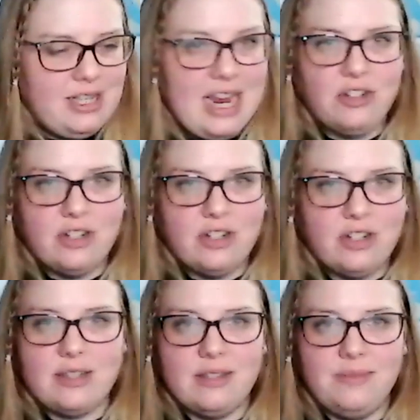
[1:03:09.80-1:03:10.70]
dangerous. But I
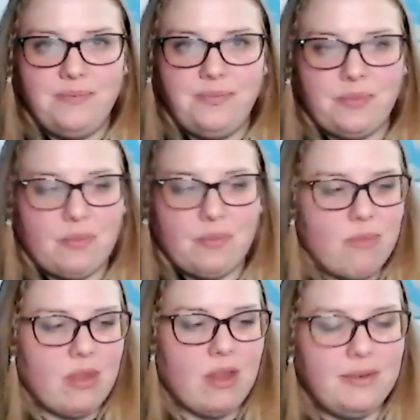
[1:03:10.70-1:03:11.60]
will share my
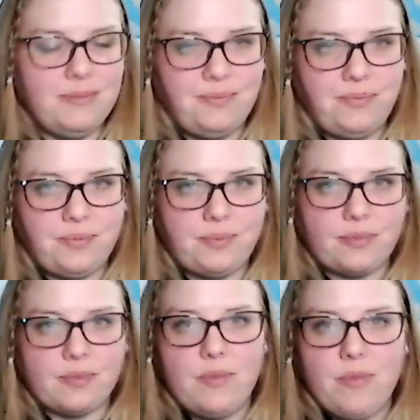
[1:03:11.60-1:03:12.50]
screen. It is a
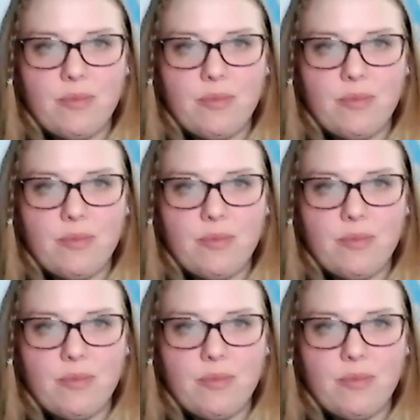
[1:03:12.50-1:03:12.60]
dangerous